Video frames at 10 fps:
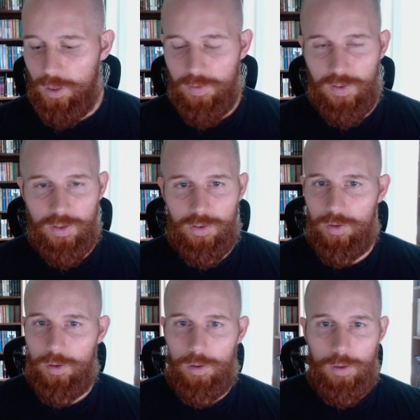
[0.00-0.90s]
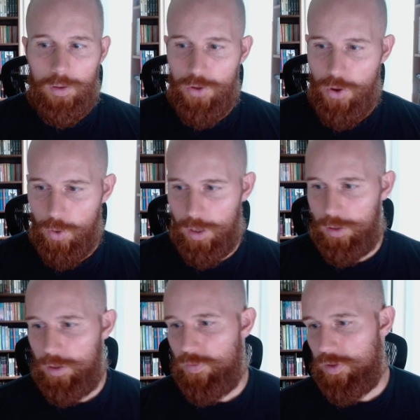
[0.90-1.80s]
If it's yoga,
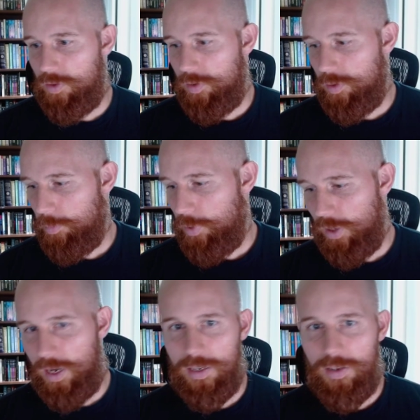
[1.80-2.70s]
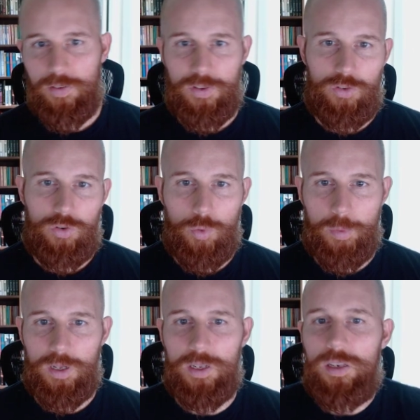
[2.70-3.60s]
if it's Pilates, if it's
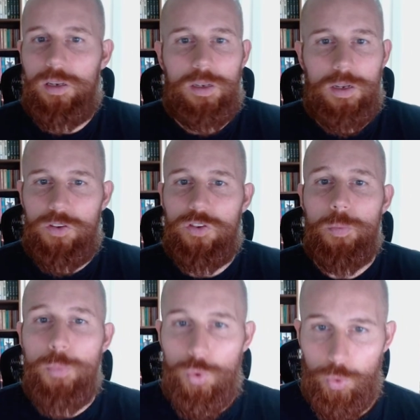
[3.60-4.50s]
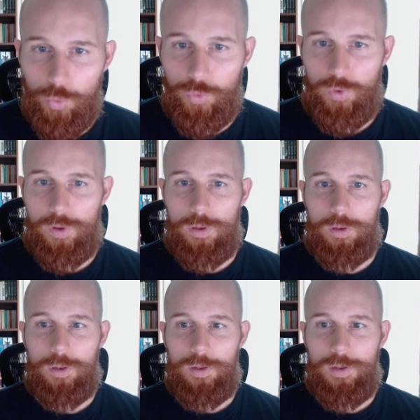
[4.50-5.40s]
Zumba, just move.
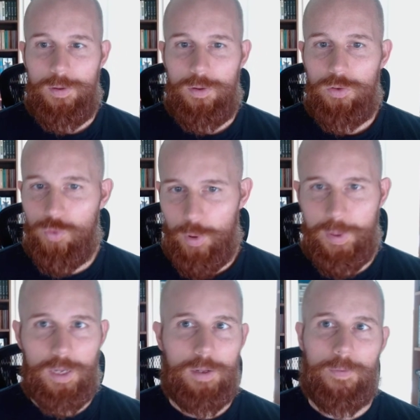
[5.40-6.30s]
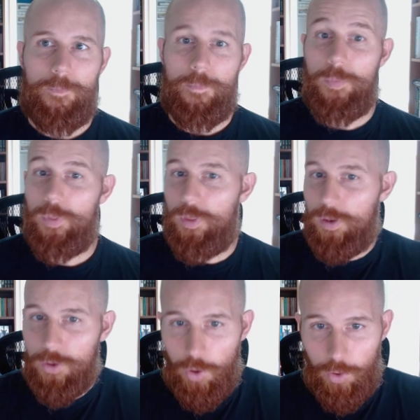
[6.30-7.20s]
Swimming,
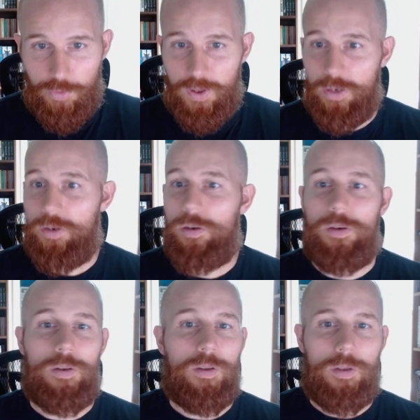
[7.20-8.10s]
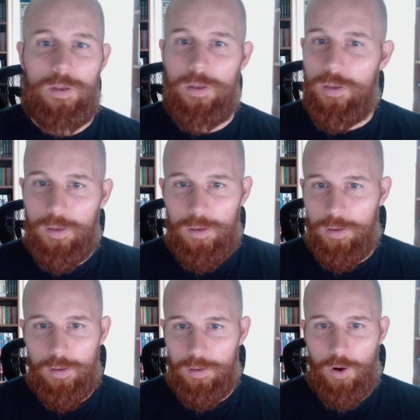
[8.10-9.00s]
CrossFit,
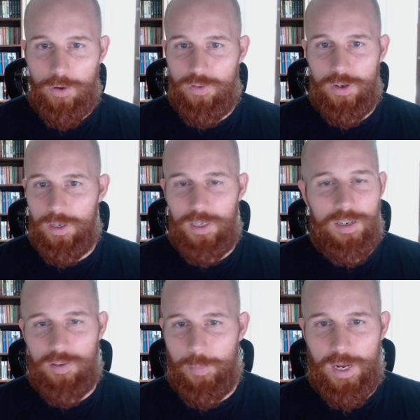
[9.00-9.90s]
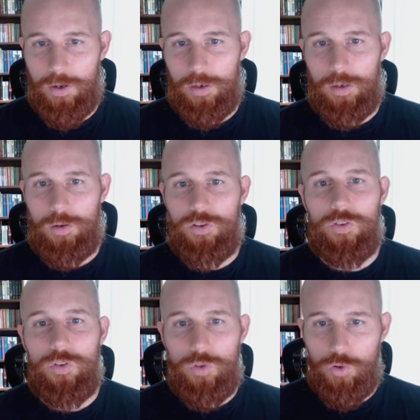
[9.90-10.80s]
Orange Theory, it doesn't matter.
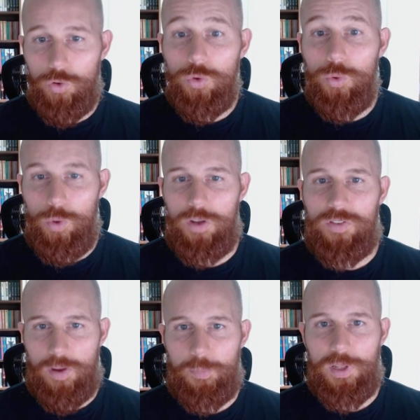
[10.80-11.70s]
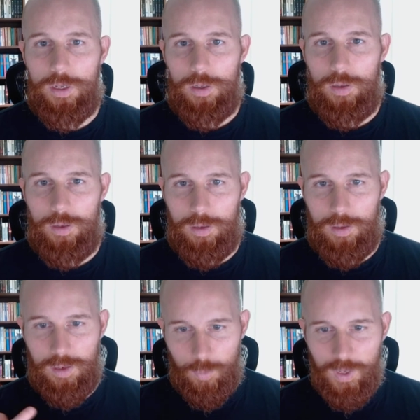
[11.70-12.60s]
Just do something.
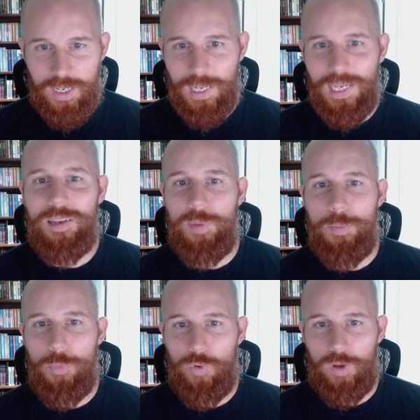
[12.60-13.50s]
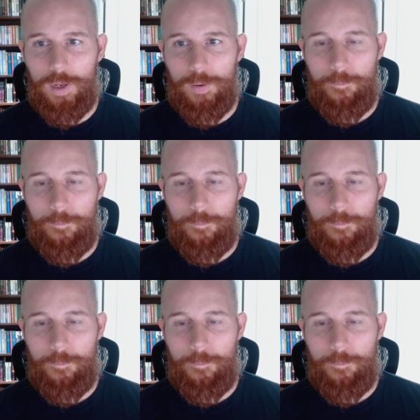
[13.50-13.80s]
We need to be moving.